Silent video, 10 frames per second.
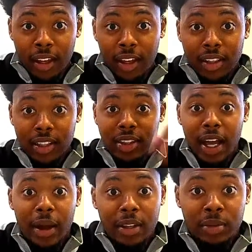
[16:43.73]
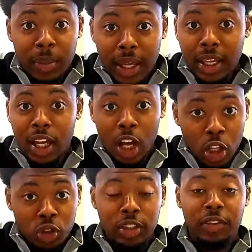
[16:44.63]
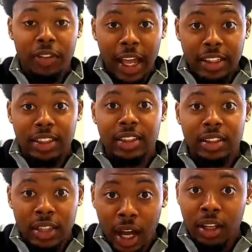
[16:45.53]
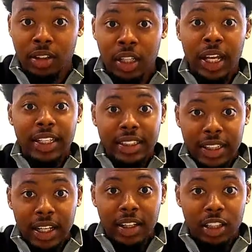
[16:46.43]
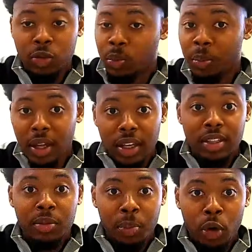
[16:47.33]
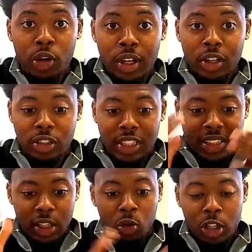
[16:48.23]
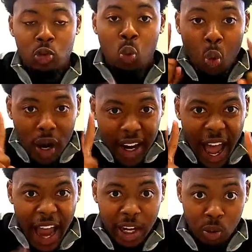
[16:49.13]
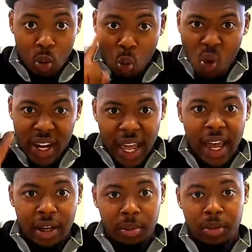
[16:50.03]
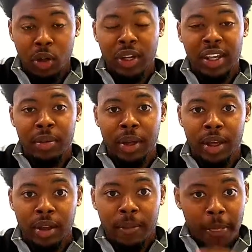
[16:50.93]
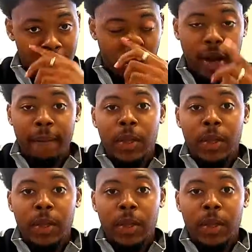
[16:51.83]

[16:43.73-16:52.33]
This guy is making hundreds of thousands of dollars, selling his millions per year just on this one item on eBay, right?